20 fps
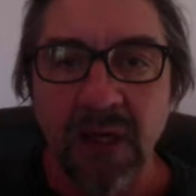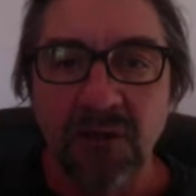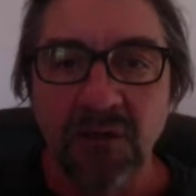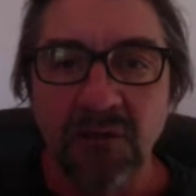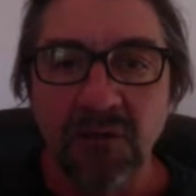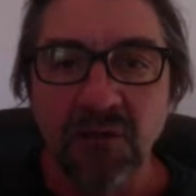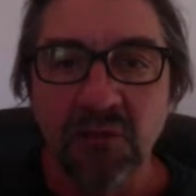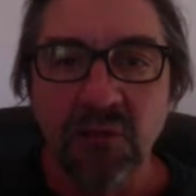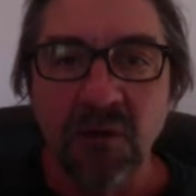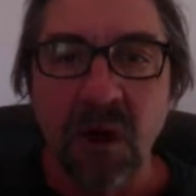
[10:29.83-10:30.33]

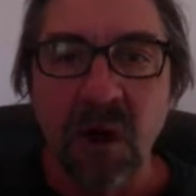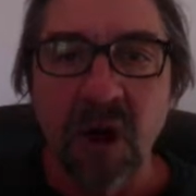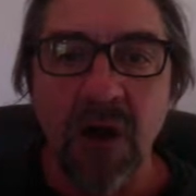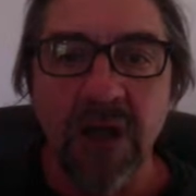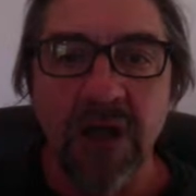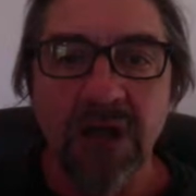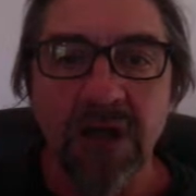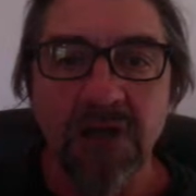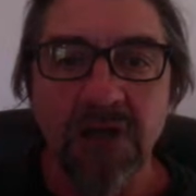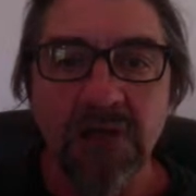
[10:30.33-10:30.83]
draw
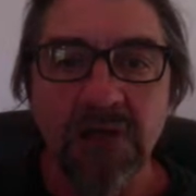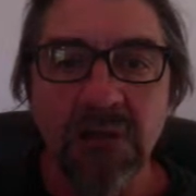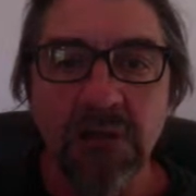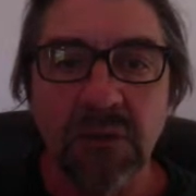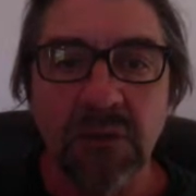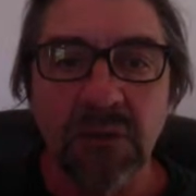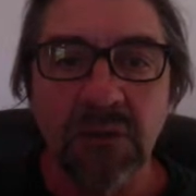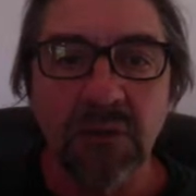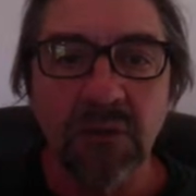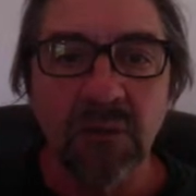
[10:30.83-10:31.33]
into
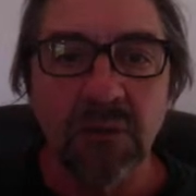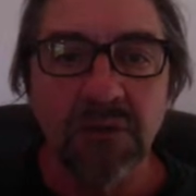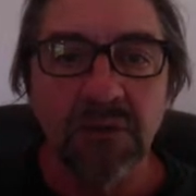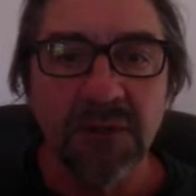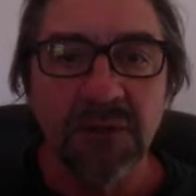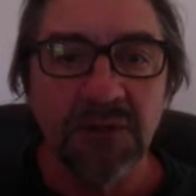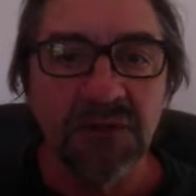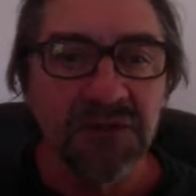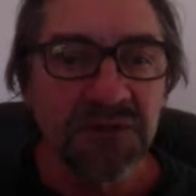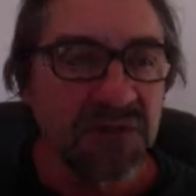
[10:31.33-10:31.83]
it with
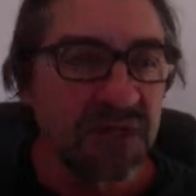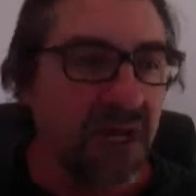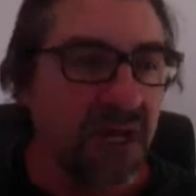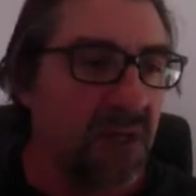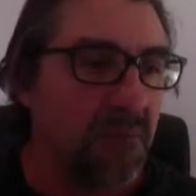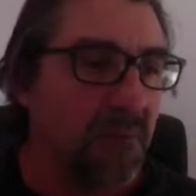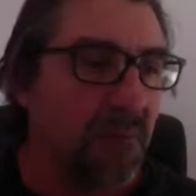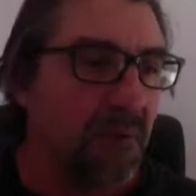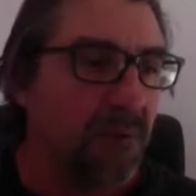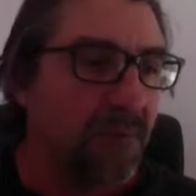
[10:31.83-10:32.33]
a
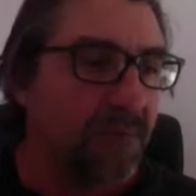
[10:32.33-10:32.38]
shape,